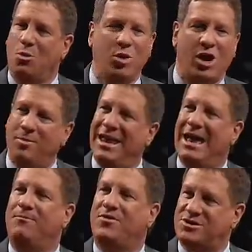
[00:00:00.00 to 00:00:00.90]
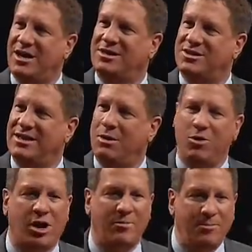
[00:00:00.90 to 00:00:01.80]
We ought to be emphasizing that.
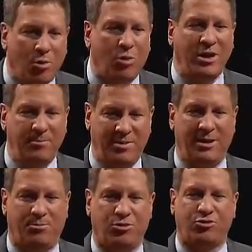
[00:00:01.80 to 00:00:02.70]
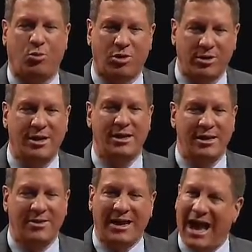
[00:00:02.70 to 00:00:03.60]
We ought to be pointing people toward
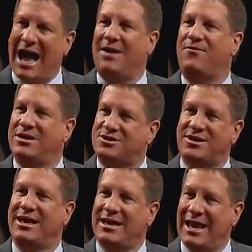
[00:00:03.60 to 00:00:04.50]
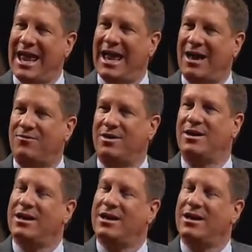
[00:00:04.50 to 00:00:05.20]
the confidence they can have